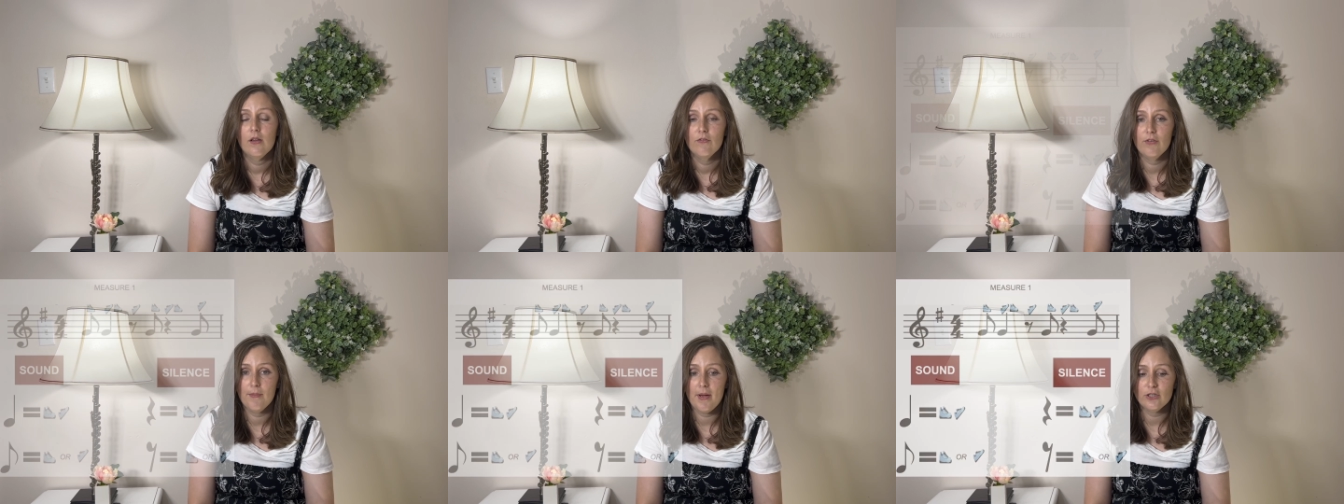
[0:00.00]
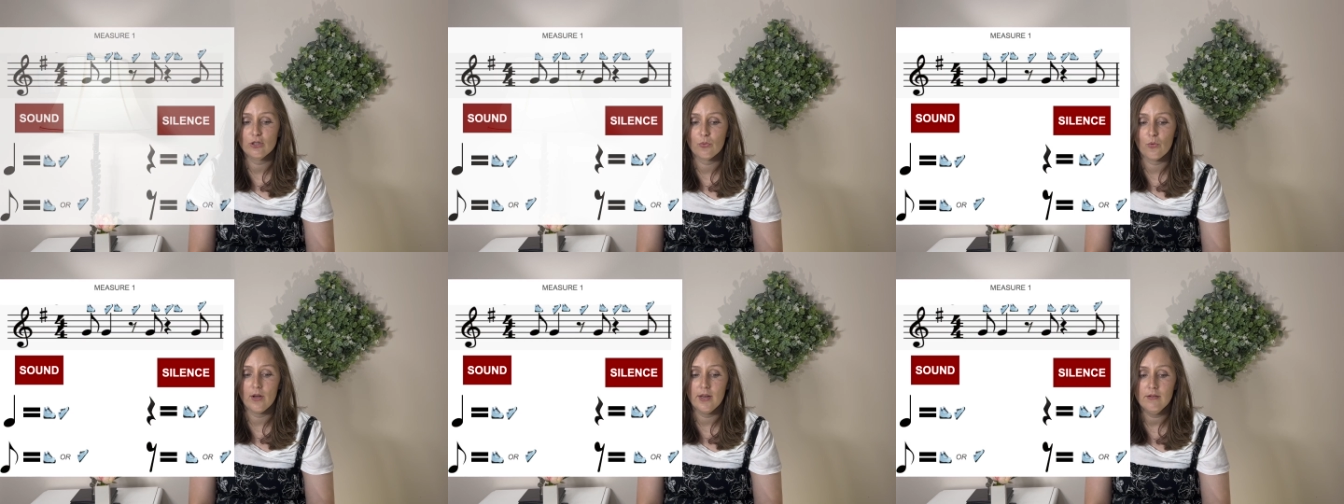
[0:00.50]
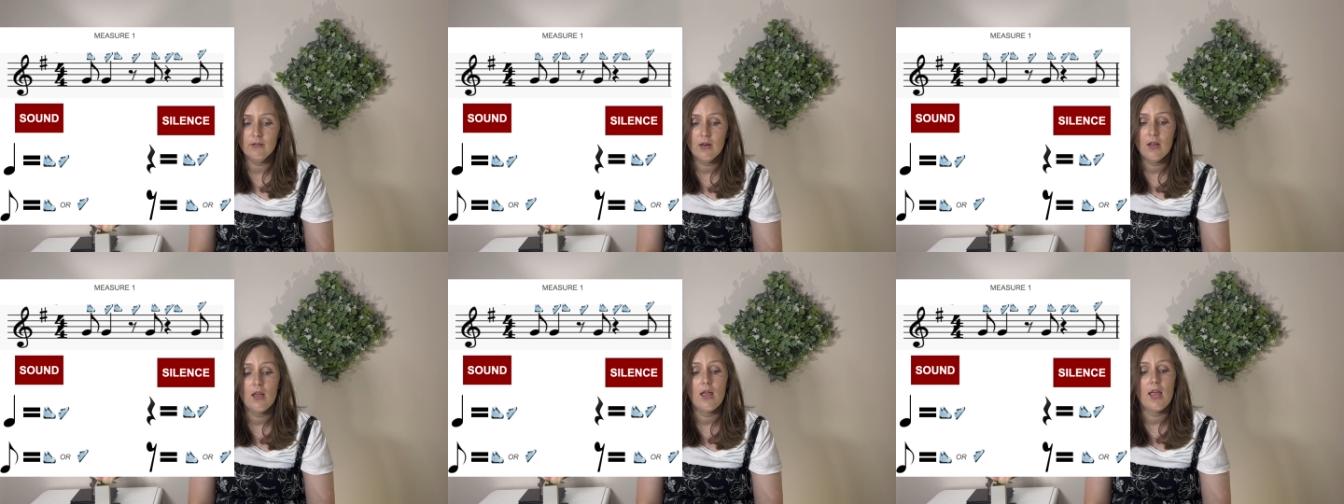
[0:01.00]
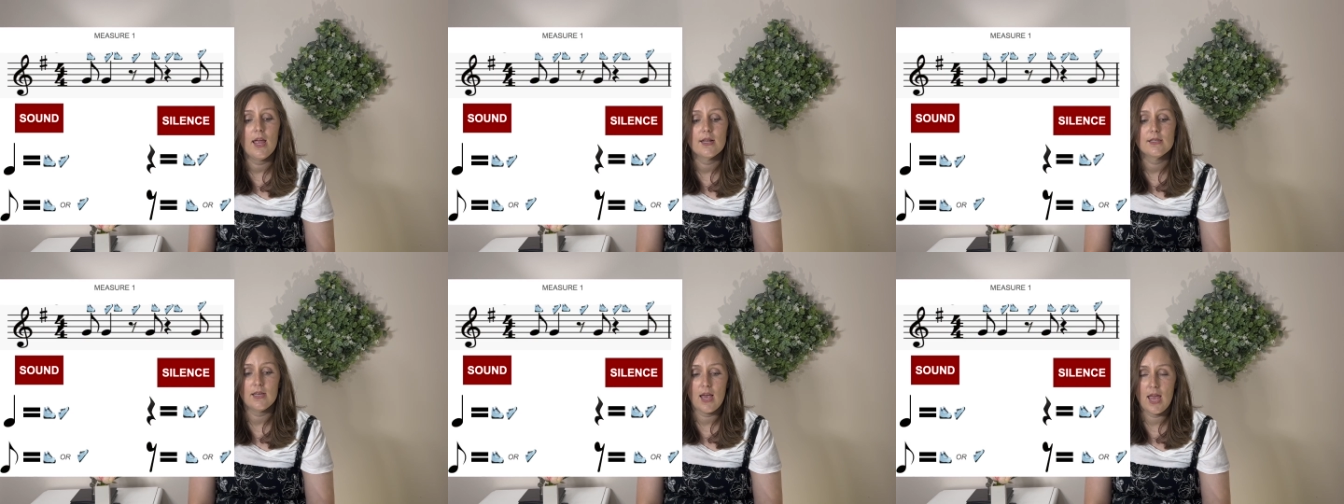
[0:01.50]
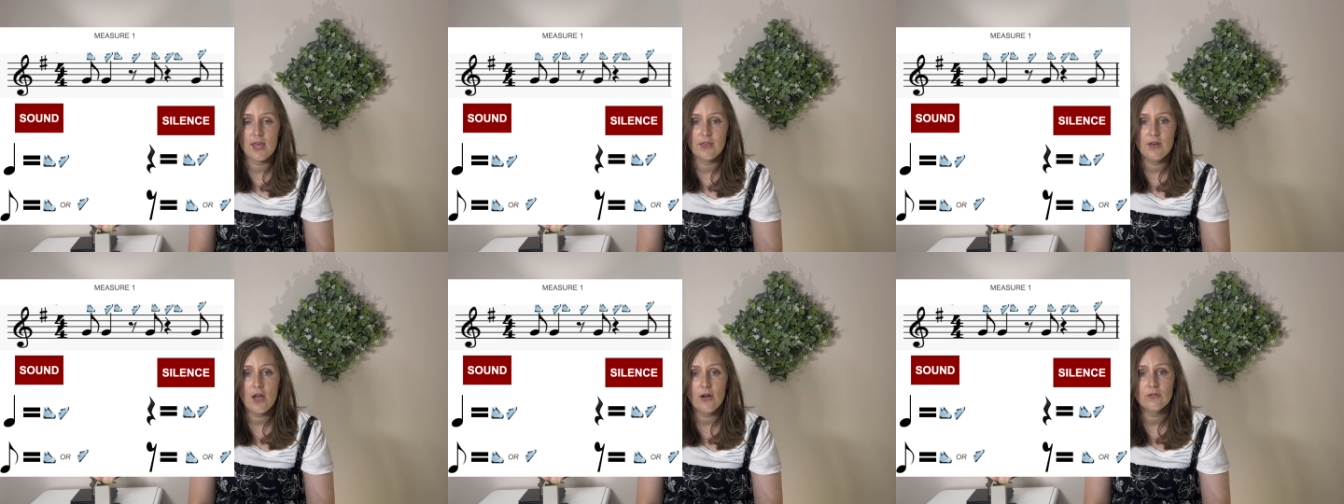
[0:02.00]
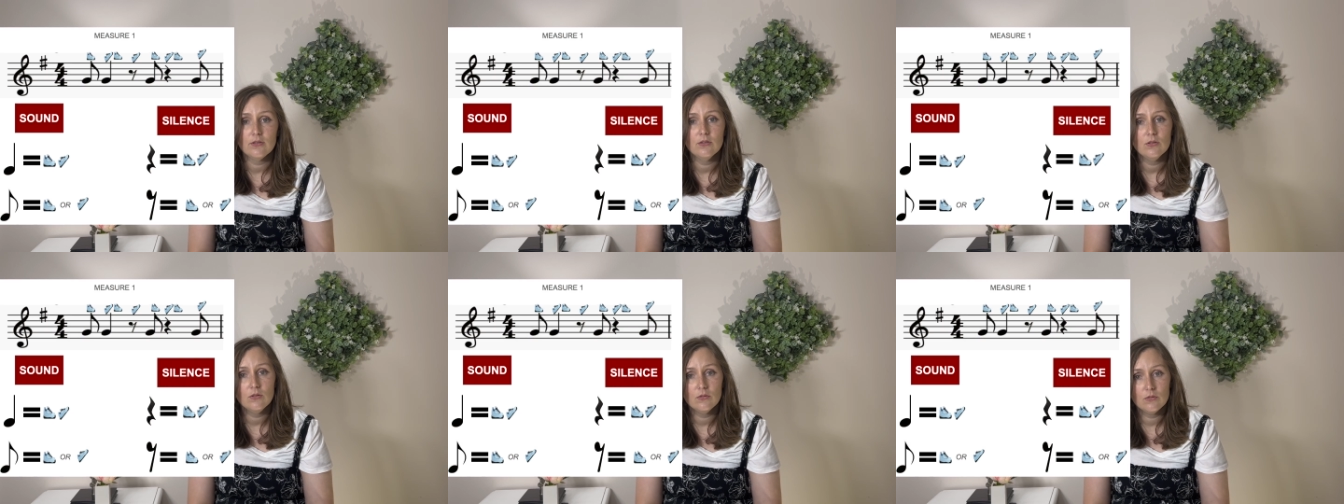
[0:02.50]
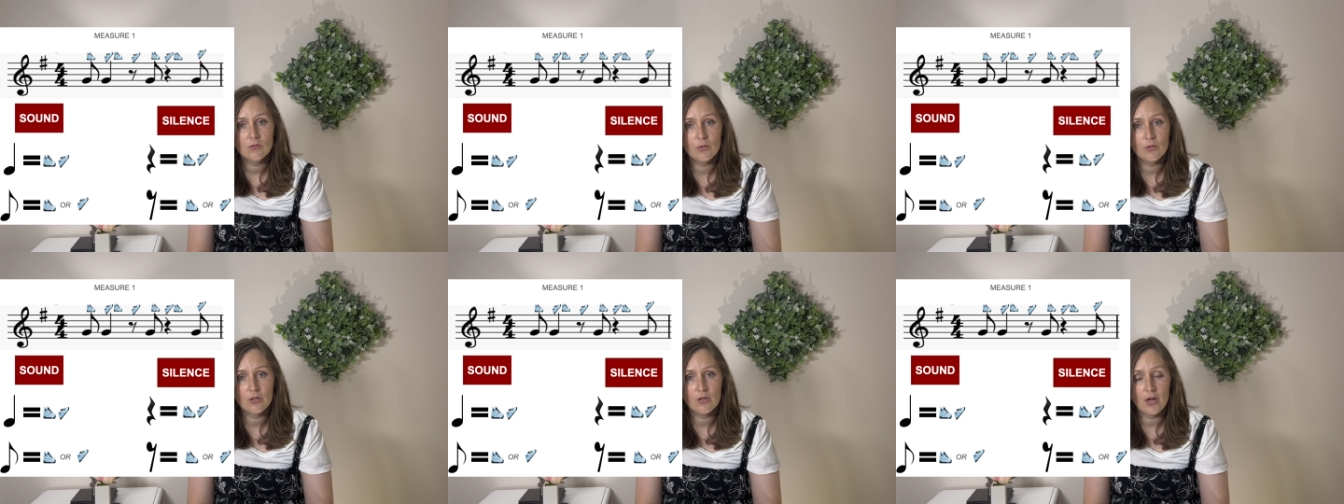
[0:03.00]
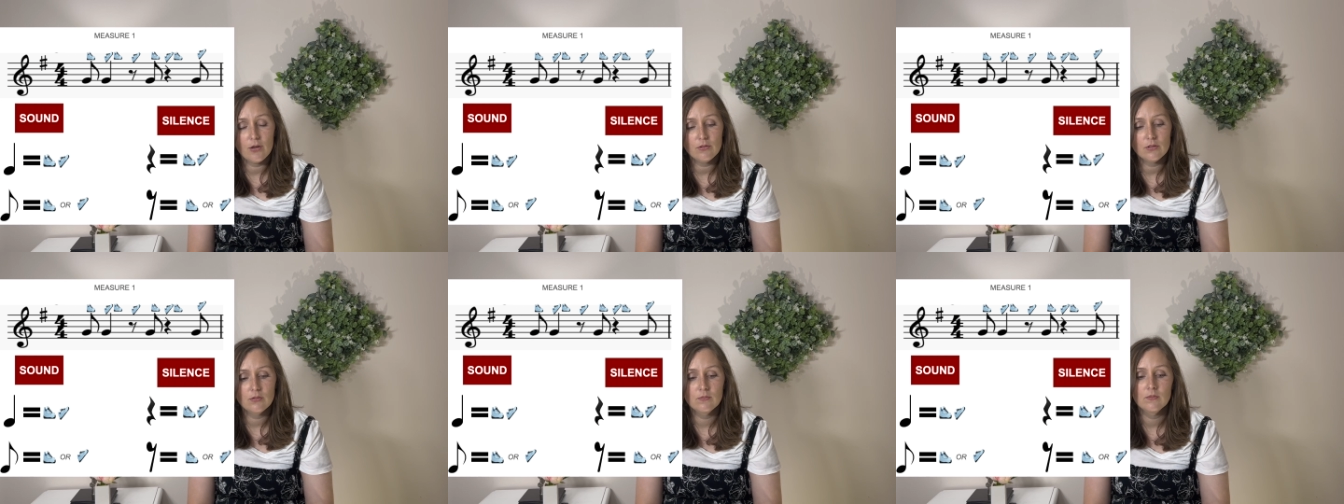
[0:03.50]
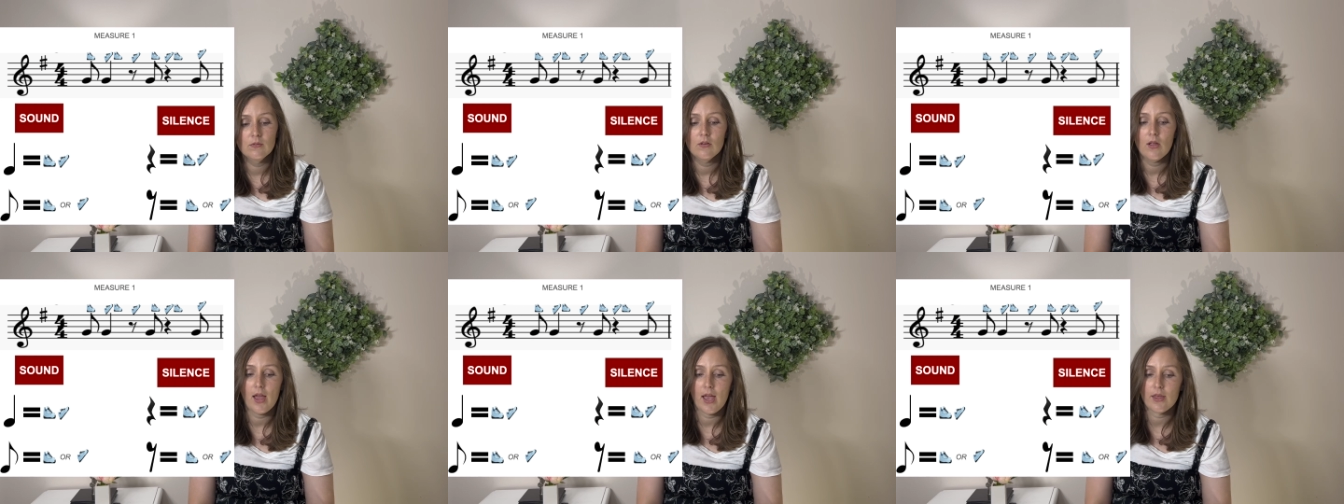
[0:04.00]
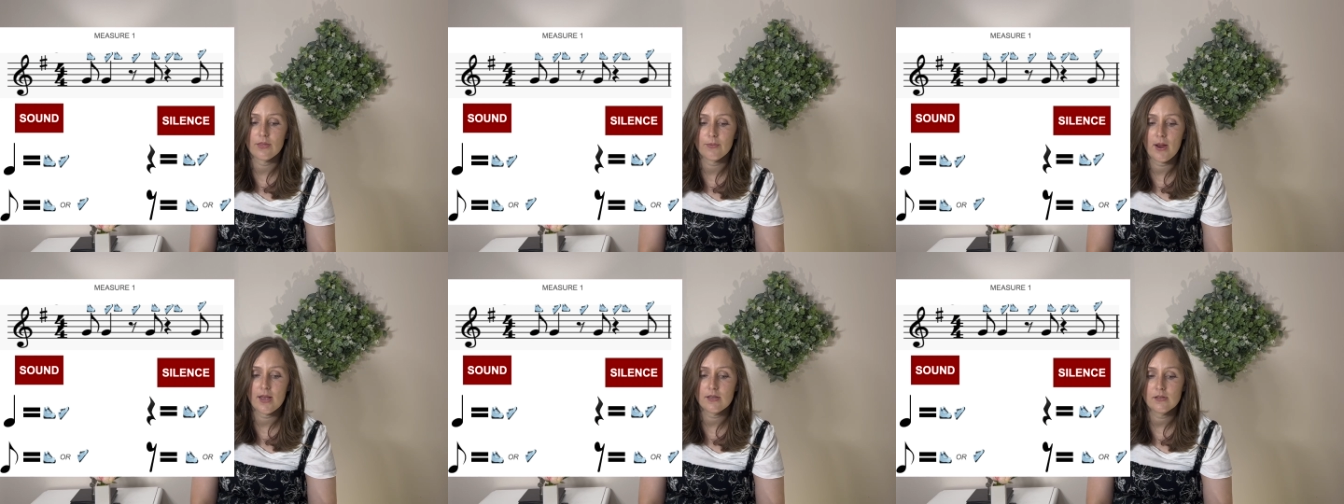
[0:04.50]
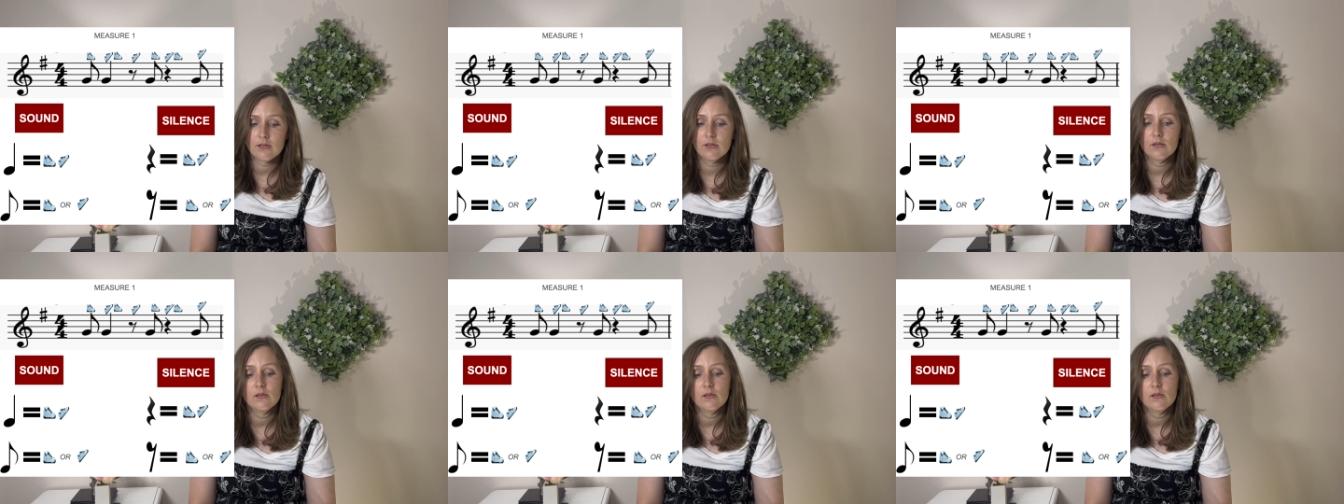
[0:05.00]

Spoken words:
For measure 1, it's 8th note, quarter note, 8th rest,